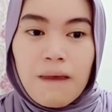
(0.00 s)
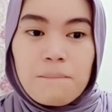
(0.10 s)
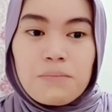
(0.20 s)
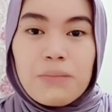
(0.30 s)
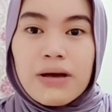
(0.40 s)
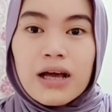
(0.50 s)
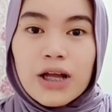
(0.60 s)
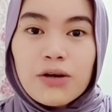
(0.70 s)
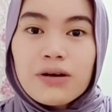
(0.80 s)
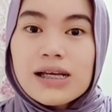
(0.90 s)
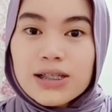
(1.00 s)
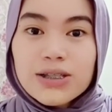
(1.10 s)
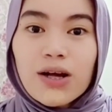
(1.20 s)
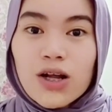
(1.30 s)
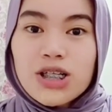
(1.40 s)
na may ganong
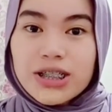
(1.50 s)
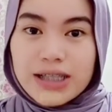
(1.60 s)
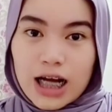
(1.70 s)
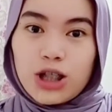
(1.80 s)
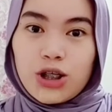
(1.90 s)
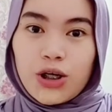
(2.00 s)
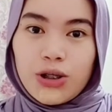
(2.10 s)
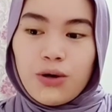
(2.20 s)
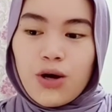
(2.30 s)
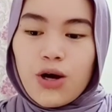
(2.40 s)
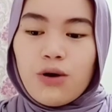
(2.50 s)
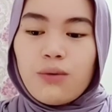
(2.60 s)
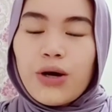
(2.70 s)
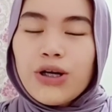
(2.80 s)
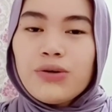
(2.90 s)
histology section
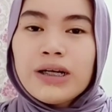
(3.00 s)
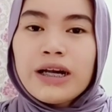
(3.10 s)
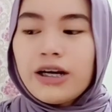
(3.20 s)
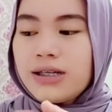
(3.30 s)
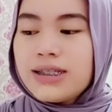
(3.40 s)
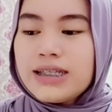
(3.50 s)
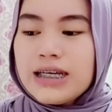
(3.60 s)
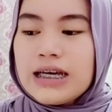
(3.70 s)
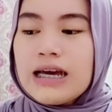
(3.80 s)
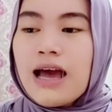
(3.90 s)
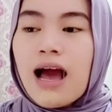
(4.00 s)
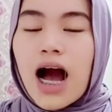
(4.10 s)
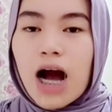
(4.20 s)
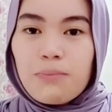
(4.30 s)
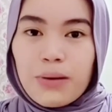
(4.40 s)
where you're gonna see
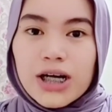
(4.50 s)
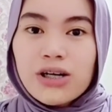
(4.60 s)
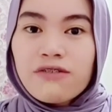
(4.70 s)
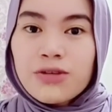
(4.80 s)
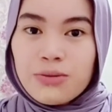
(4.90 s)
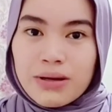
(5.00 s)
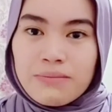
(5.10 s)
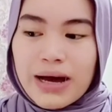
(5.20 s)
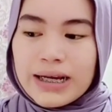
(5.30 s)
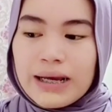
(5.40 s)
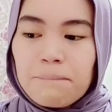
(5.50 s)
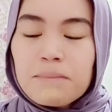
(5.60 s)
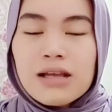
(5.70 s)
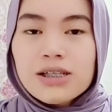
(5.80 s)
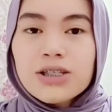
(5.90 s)
a part of human body.
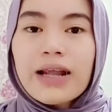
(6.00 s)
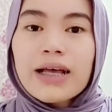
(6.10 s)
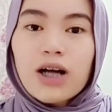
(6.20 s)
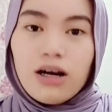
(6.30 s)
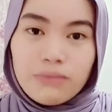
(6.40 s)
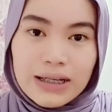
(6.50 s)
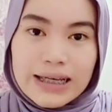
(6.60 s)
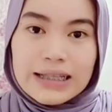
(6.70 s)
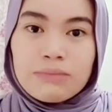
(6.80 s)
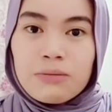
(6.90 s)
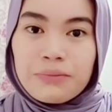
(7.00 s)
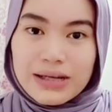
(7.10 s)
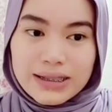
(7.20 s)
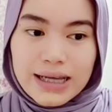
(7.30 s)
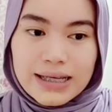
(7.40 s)
So, like, commonly
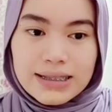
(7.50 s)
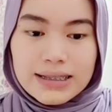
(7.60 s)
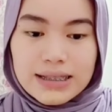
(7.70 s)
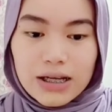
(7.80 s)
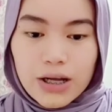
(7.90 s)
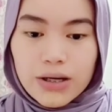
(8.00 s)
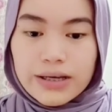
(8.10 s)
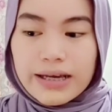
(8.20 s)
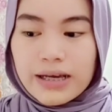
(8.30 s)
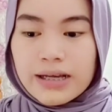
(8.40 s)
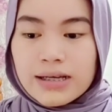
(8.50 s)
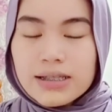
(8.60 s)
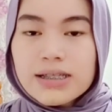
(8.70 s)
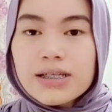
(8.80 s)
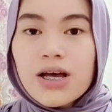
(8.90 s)
napaprocessed
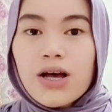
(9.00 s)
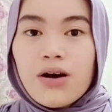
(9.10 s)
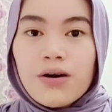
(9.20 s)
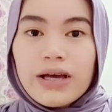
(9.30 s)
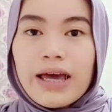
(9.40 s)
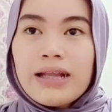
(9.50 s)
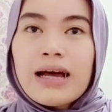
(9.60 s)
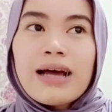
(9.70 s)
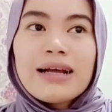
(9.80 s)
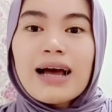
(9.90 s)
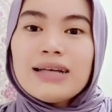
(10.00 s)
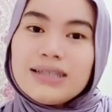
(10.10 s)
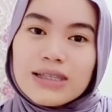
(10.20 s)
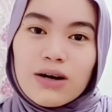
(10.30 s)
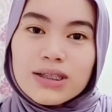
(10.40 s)
is, okay, na
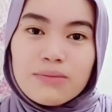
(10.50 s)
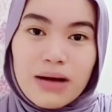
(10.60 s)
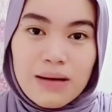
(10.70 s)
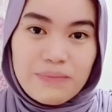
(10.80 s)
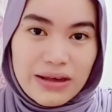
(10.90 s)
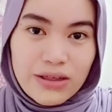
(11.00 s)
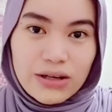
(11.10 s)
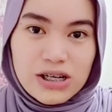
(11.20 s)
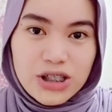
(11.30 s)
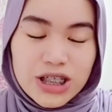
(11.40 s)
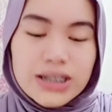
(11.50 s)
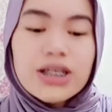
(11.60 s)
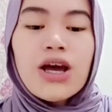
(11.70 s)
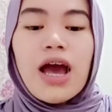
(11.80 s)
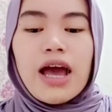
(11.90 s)
nag-assist ako sa mga pathologists,
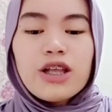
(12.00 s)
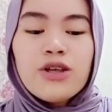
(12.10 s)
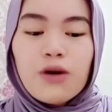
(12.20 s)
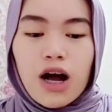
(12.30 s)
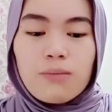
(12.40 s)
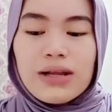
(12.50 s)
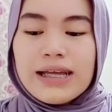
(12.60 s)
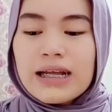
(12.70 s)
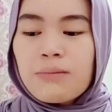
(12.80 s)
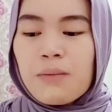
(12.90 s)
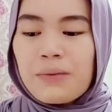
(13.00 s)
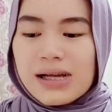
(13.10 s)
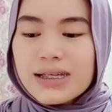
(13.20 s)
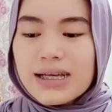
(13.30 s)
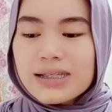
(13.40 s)
and yung commonly na
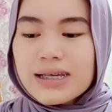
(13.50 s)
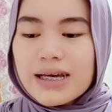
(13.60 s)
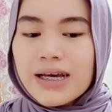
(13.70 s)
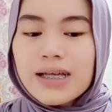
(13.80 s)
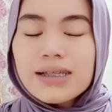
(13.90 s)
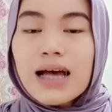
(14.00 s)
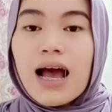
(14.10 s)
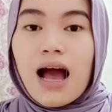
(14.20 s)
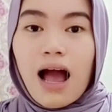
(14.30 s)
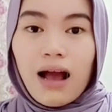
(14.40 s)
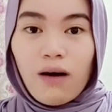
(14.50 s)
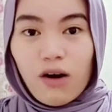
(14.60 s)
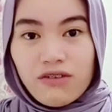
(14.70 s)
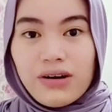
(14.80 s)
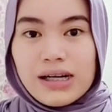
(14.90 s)
napaprocessed is ang
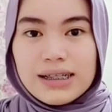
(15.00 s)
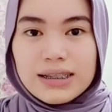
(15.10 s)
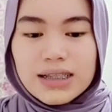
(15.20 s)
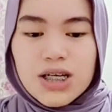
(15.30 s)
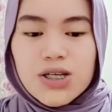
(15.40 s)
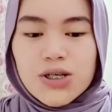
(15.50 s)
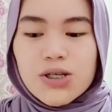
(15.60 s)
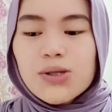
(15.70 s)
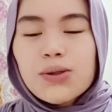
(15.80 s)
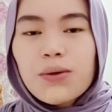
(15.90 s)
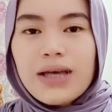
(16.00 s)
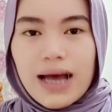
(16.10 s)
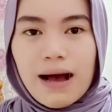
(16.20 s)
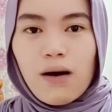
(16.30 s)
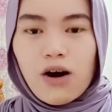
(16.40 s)
ovaries. So, yeah,
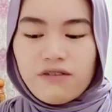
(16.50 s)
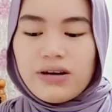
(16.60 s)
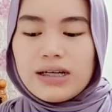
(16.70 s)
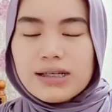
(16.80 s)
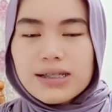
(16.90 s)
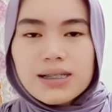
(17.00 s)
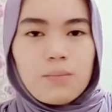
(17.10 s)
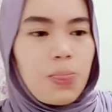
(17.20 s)
ovaries.